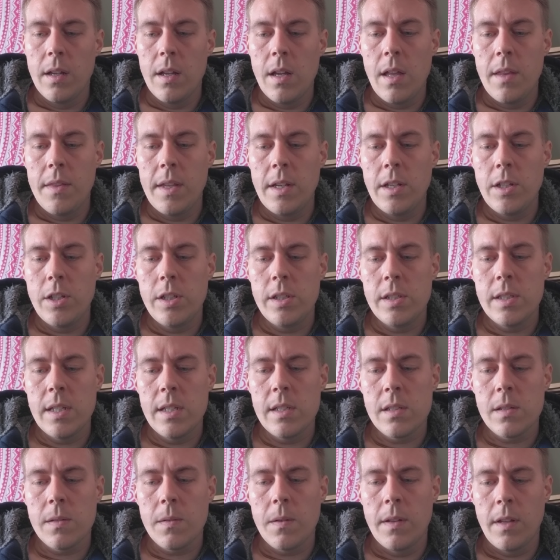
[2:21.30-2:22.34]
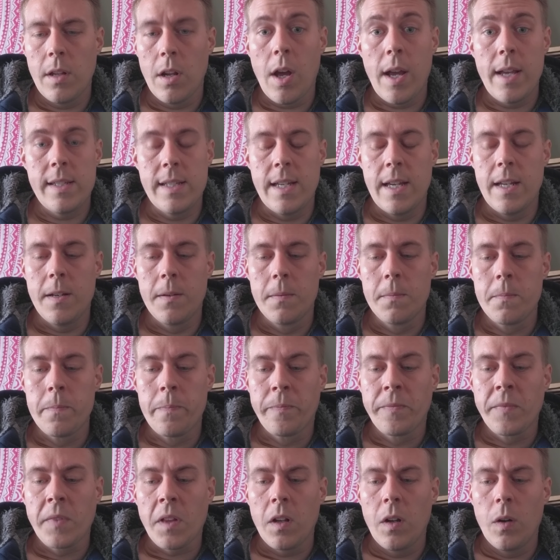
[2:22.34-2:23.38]
And then she says, and I said,
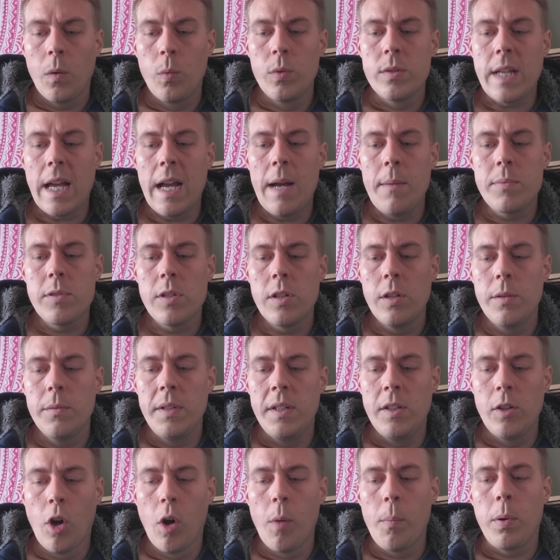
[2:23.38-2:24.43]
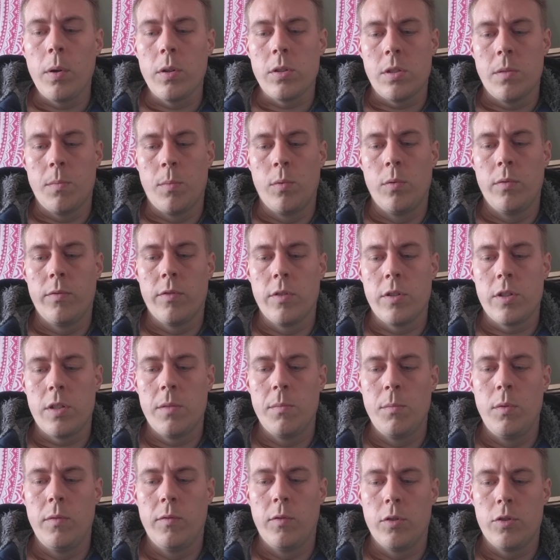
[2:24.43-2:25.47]
was absolutely not possible for us to
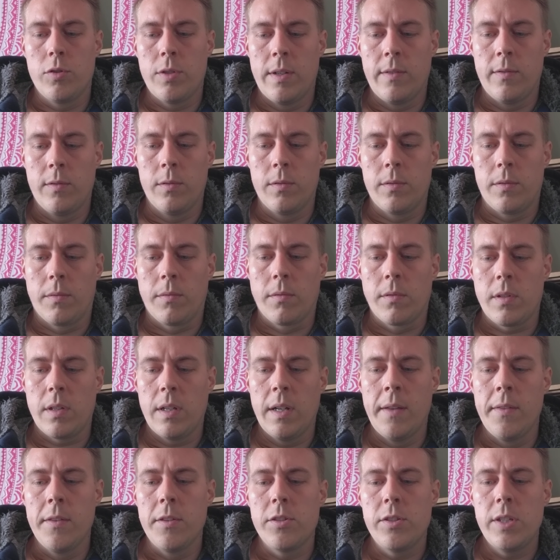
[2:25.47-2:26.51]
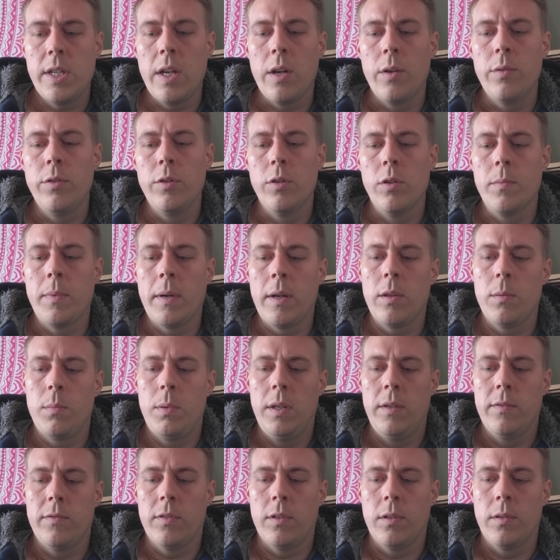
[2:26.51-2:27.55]
move or travel. And the CO knew about the
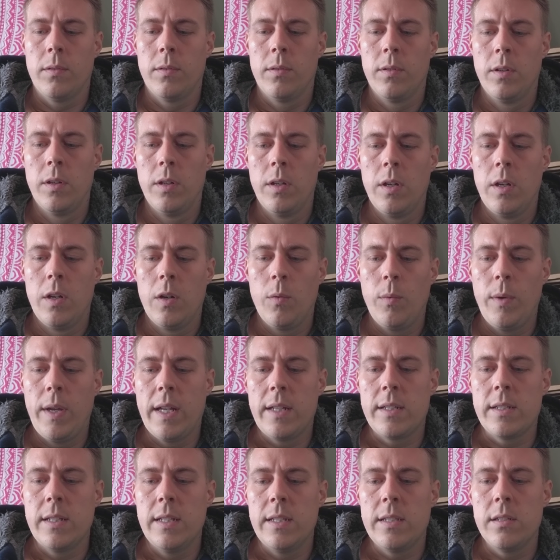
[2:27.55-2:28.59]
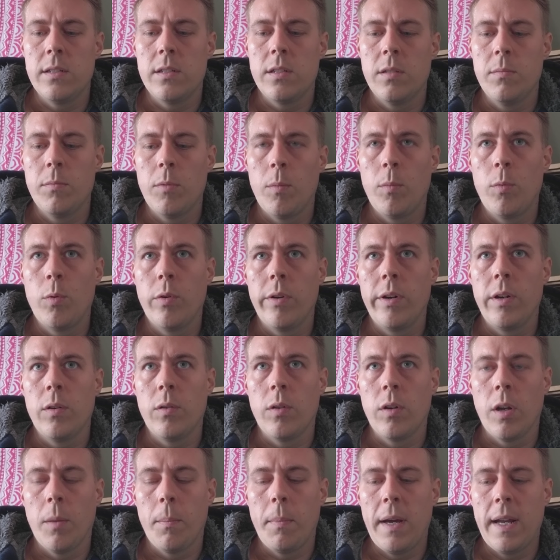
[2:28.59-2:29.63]
paedophile. We had to listen to the memorial
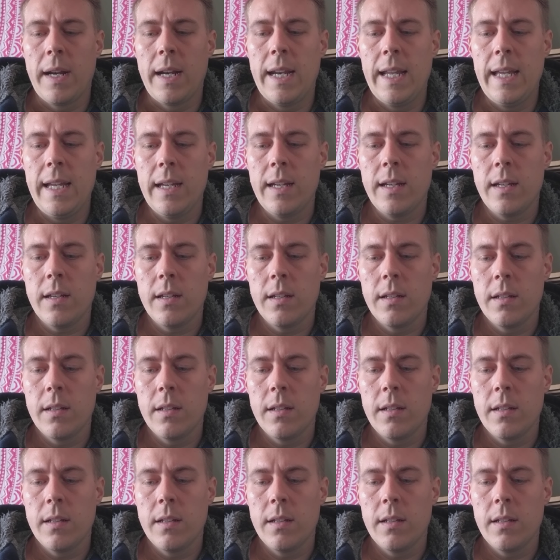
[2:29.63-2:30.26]
on a bad link